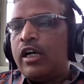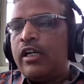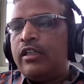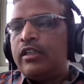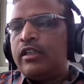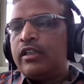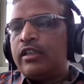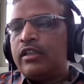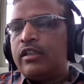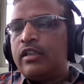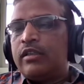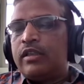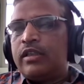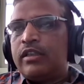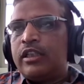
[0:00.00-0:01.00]
And
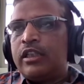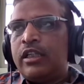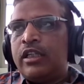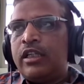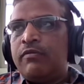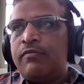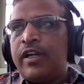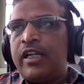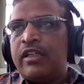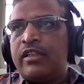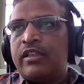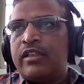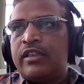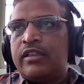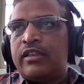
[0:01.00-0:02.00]
in
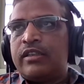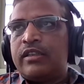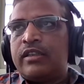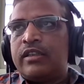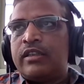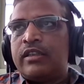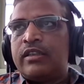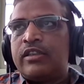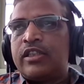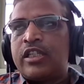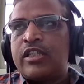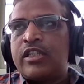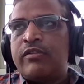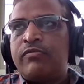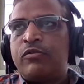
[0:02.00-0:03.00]
fact,
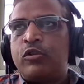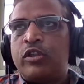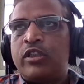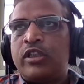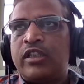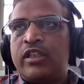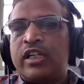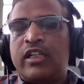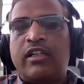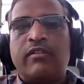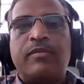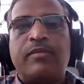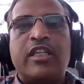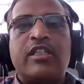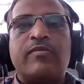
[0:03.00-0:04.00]
64 ton
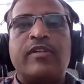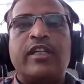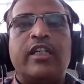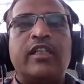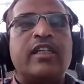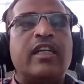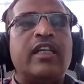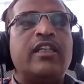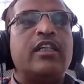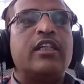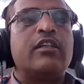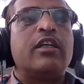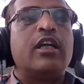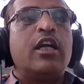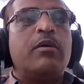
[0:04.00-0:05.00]
kind of waste we had
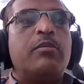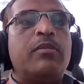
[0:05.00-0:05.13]
collected.